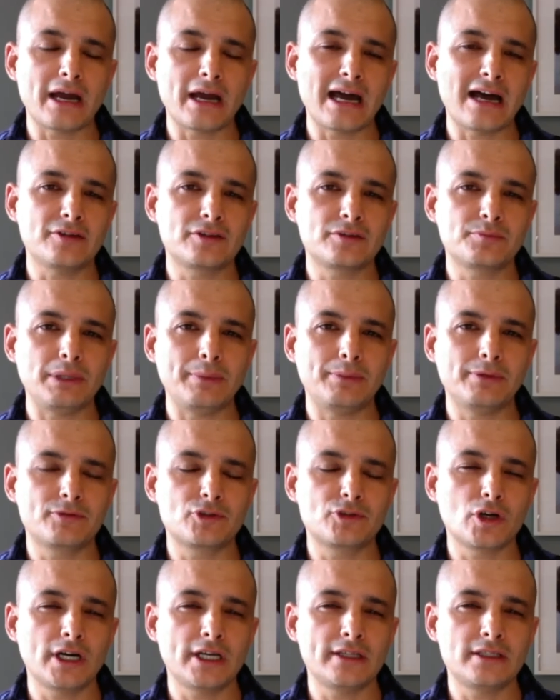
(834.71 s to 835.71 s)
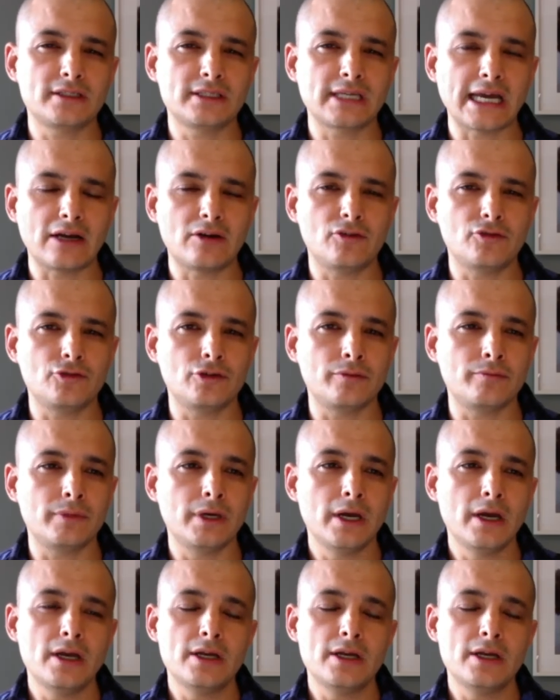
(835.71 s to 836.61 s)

how people have tried to tackle them